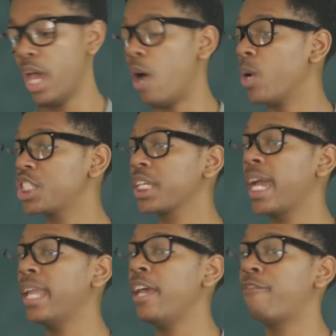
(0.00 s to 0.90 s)
Once
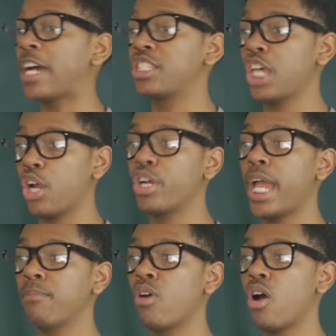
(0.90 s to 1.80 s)
again, if I say her
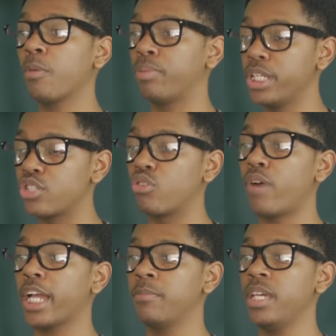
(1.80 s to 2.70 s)
name wrong, please
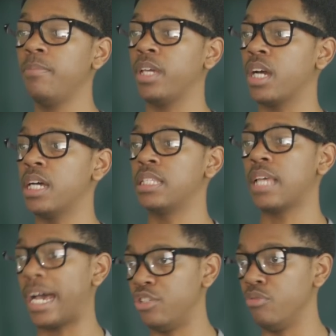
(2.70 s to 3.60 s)
correct me
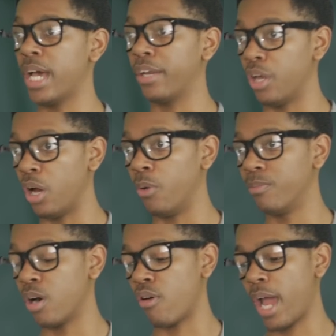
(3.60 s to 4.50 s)
because I do not know.
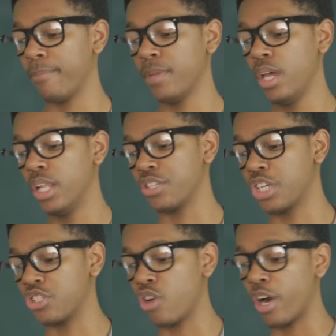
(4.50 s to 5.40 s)
All right, let's
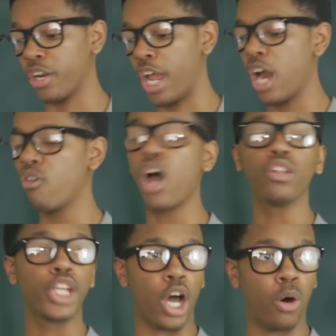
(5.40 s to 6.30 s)
get started.
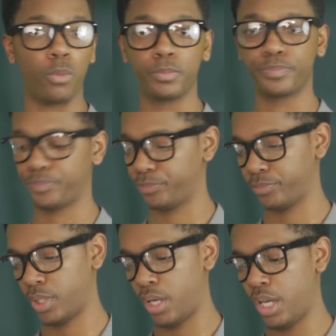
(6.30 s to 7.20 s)
Herolio.
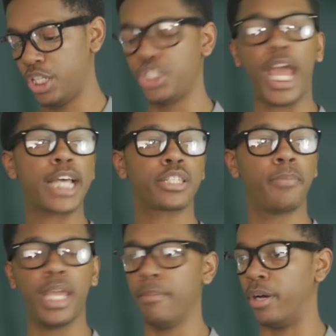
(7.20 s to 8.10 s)
Here.
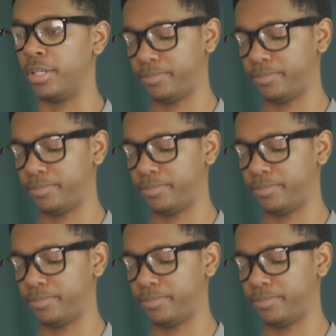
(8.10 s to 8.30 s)
Jasmima.